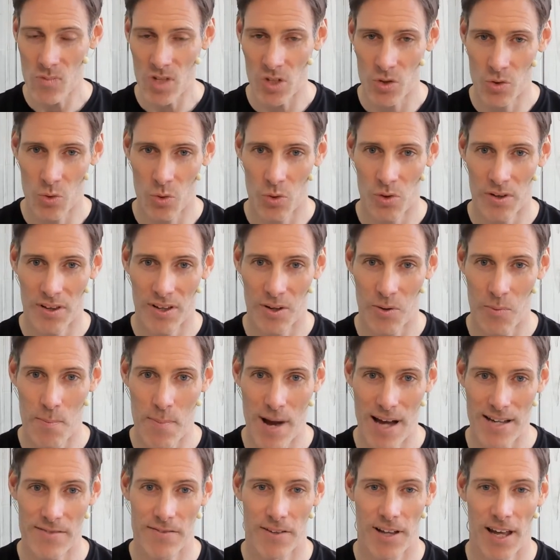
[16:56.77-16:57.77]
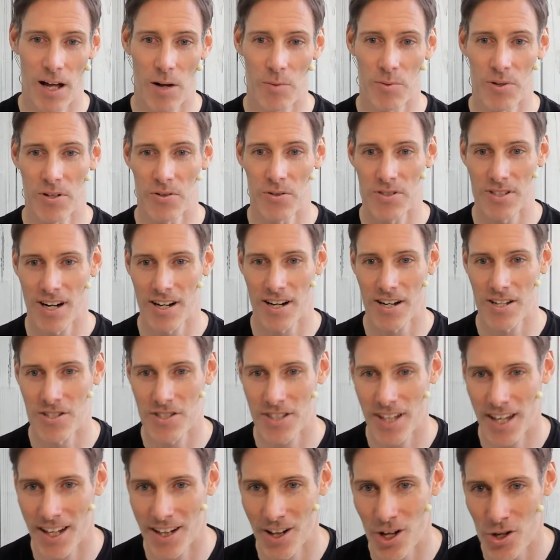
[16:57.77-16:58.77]
it will massively help you. And I can
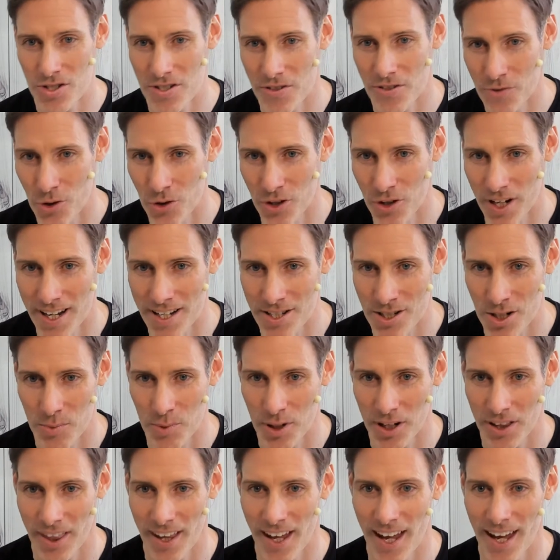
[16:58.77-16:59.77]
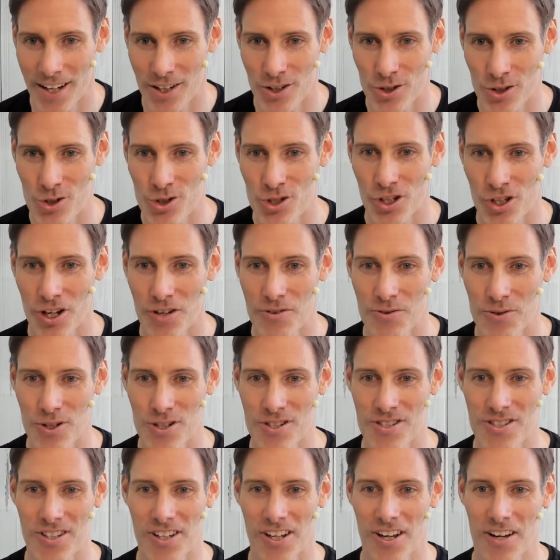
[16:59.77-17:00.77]
see lots of uniques coming in there. Good stuff.
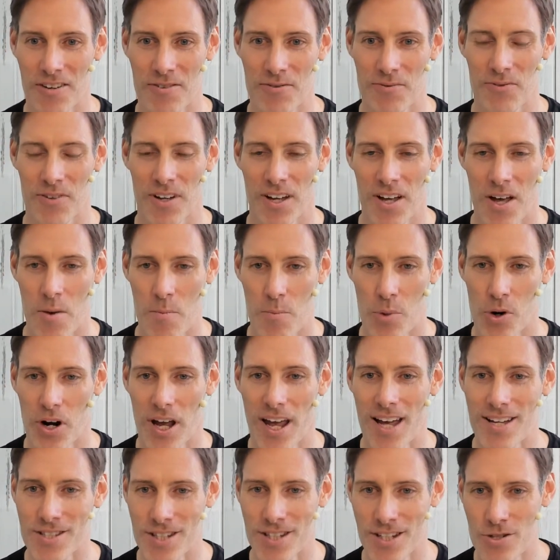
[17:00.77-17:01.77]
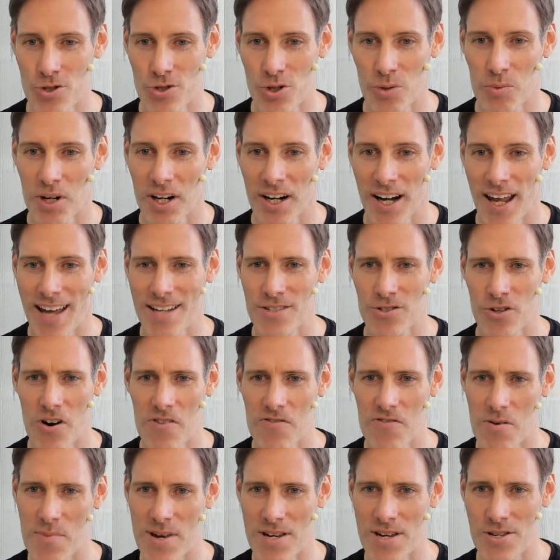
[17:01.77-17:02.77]
Bonnie, I see you jumping in here. Sorry
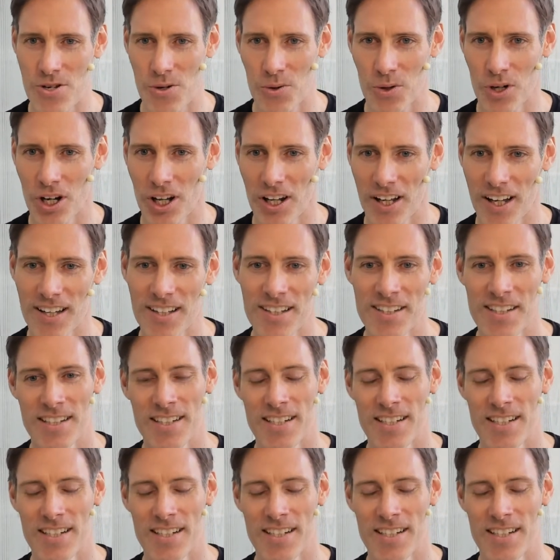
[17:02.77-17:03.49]
if I missed you earlier.